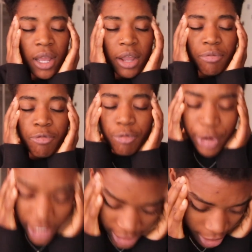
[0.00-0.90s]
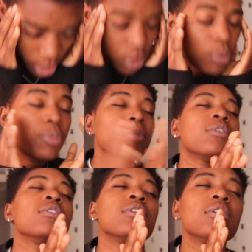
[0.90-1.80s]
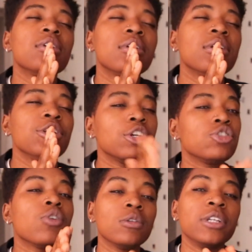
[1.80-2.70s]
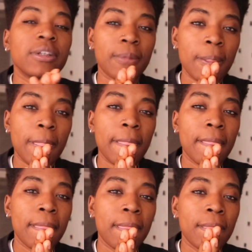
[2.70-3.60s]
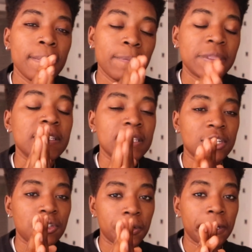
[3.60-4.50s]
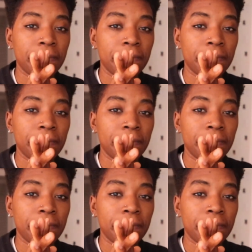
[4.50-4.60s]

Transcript: I really hope you're trolling with this next story.